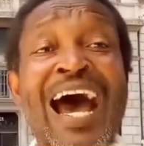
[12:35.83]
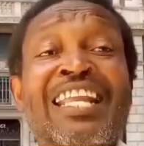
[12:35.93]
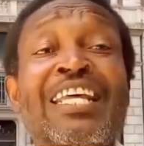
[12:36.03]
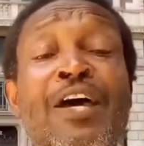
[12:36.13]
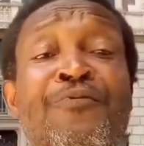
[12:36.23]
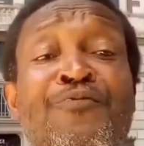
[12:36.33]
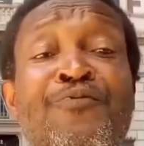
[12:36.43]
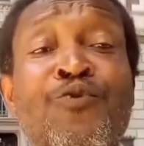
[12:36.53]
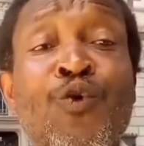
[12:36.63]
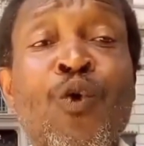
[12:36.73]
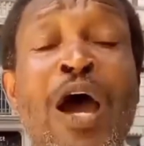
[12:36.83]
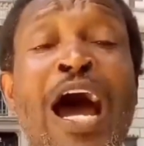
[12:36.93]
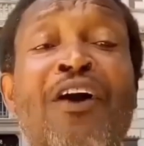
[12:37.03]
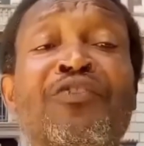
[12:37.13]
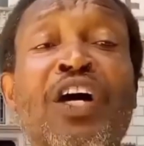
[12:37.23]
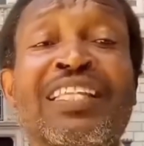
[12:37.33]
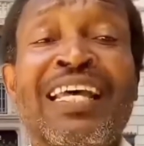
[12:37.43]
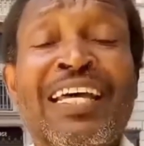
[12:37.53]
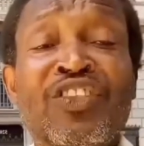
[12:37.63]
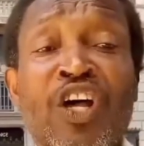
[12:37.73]
And if you have not
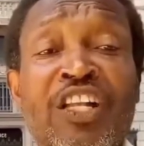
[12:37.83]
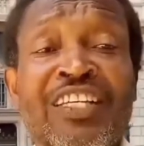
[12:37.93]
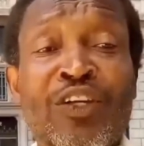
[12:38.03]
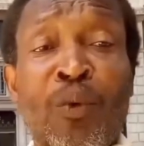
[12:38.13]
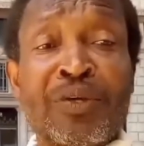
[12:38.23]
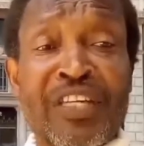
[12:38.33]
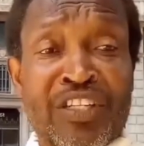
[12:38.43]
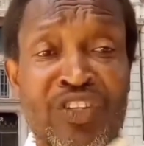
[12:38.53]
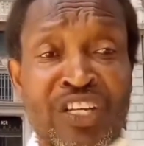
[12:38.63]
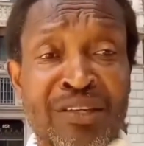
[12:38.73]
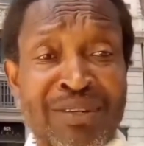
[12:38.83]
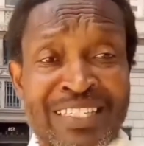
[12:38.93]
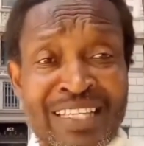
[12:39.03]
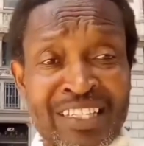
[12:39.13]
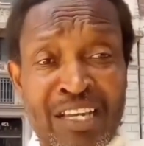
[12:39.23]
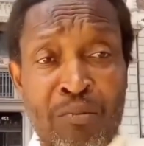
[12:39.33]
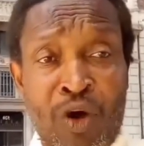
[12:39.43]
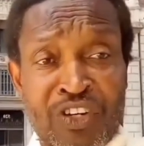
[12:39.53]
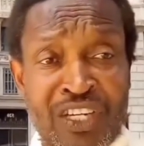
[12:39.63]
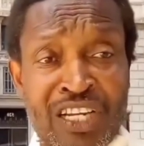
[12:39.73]
indulged in homosexuality, bestiality,
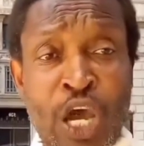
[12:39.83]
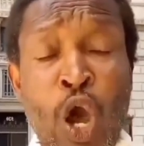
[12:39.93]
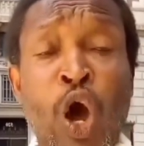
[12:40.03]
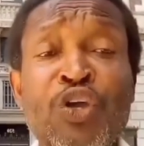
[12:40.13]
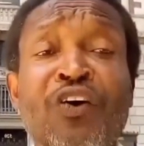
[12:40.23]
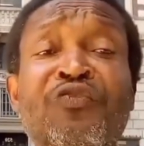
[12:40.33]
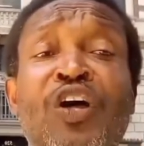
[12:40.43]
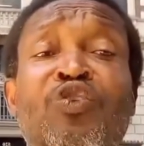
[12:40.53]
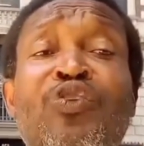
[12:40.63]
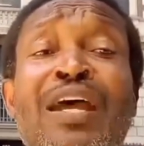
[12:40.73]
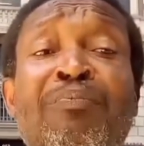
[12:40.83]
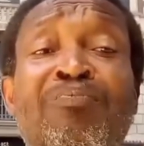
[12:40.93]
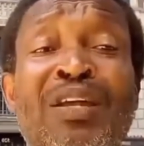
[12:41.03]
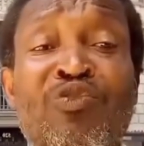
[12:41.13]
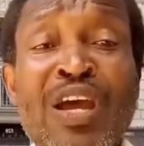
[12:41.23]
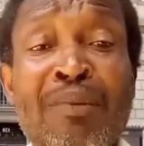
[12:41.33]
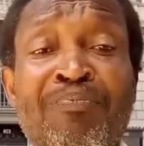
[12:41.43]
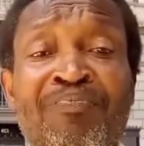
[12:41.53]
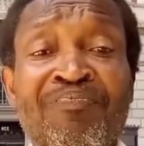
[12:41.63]
abortion, or you have not been raped,